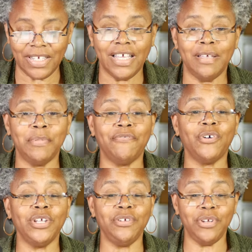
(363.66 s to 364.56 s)
And
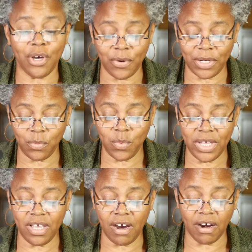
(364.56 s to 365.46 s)
before you know it,
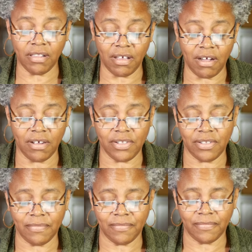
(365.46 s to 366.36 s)
we are
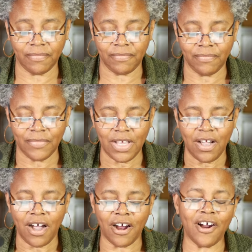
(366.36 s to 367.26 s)
lost.
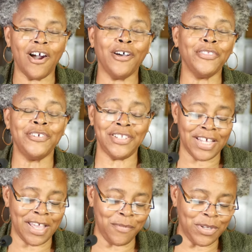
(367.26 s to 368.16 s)
Our authors
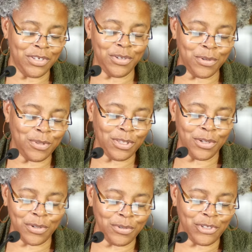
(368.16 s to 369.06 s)
say, when you
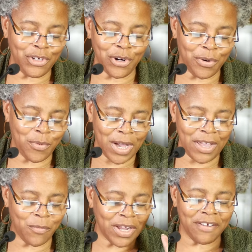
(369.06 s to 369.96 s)
lose your way,
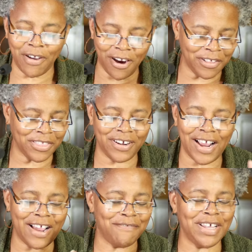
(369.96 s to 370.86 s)
one of Arthur
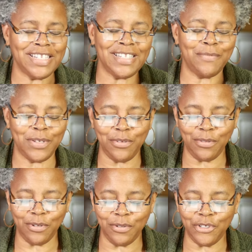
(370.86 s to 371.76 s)
I read said, when you
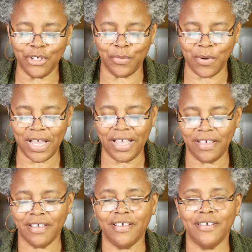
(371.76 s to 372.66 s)
lose your way,
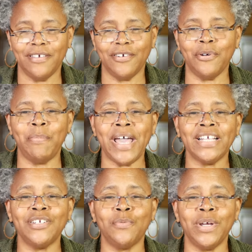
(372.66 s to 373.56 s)
go
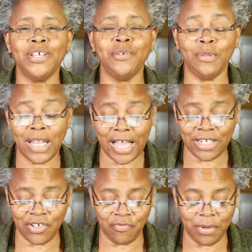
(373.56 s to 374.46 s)
back to where you
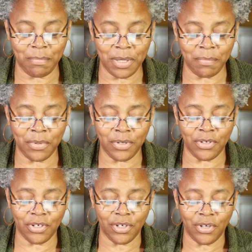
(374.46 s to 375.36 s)
last
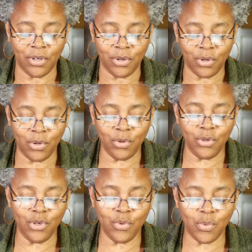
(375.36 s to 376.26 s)
remembered who
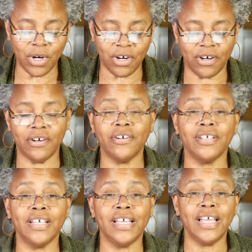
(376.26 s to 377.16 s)
you were
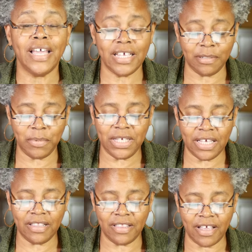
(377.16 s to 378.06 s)
and
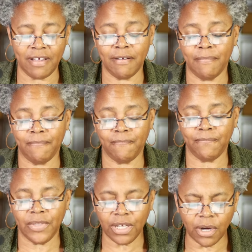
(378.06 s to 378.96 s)
begin there.
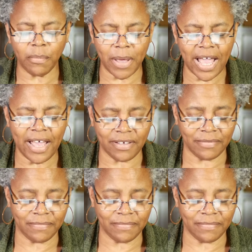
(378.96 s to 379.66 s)
Go back.